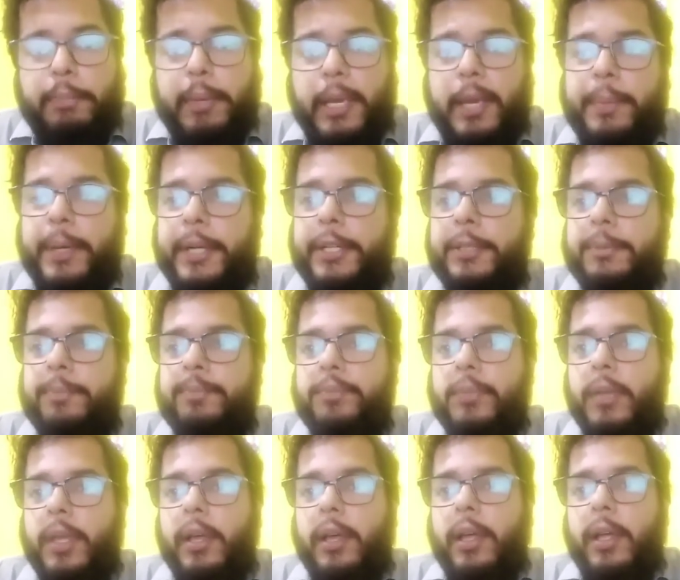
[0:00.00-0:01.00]
payment,
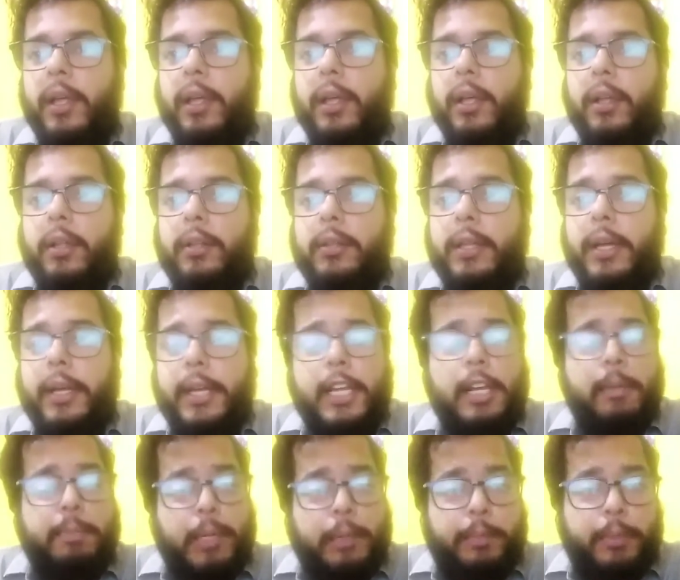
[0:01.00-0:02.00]
the
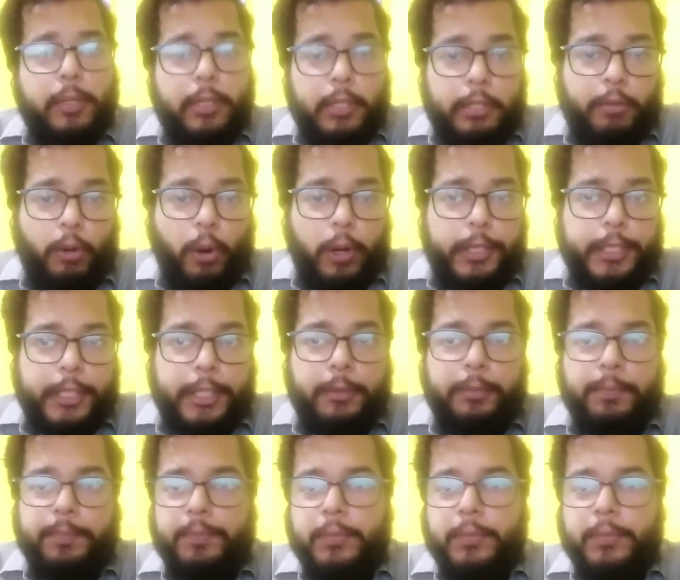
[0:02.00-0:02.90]
hill people revolted.